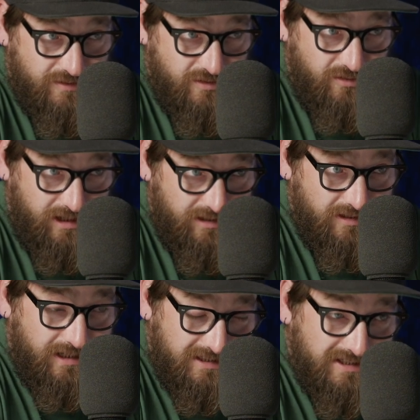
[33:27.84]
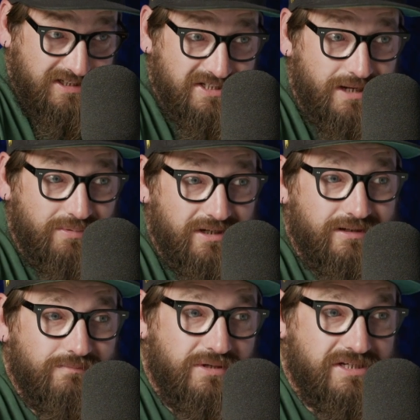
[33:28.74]
correct, like just to jump
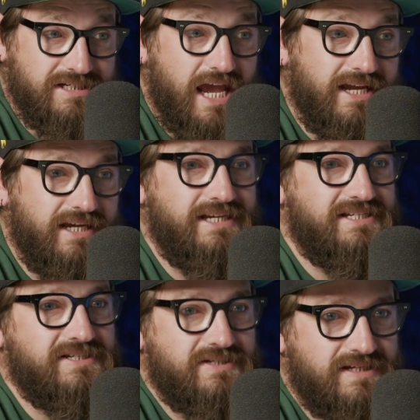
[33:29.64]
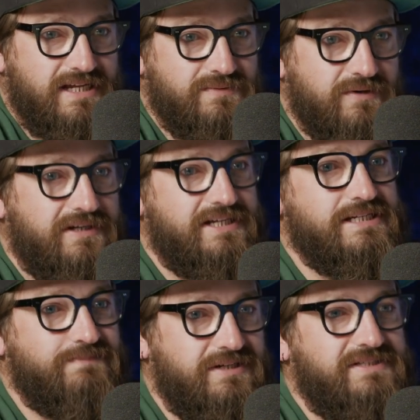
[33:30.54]
in, but you say Easey's because that's where it is.
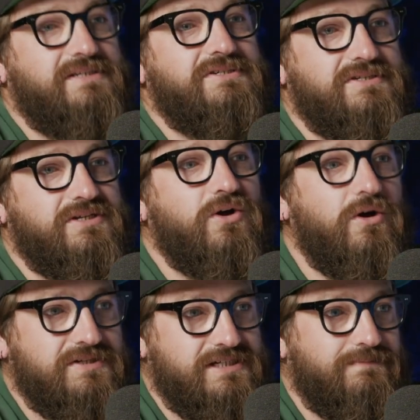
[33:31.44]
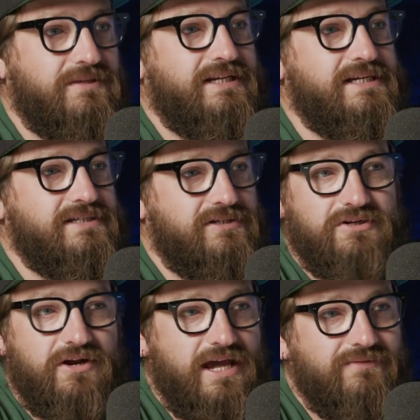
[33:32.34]
But is this just a concept that isn't? You
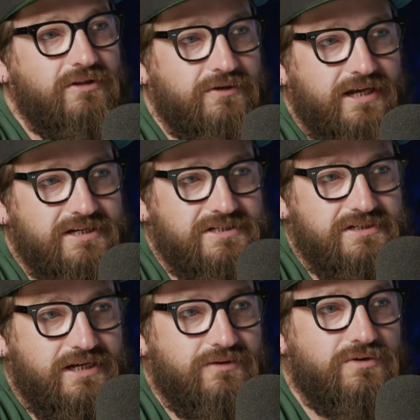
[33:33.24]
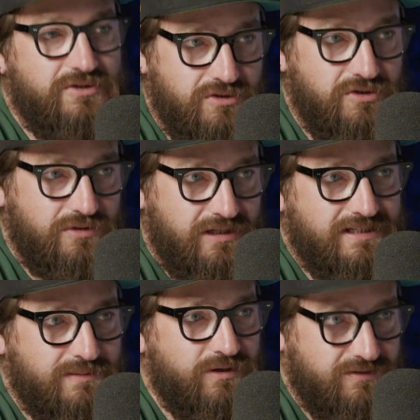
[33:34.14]
don't have a location yet, or you knew that's
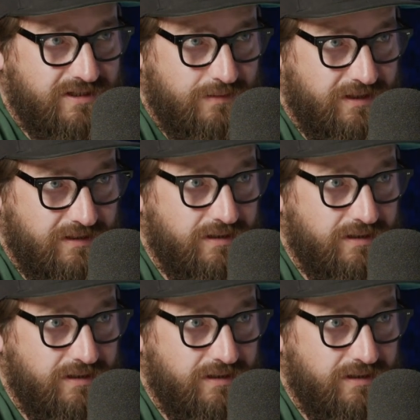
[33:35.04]
no, no. It came the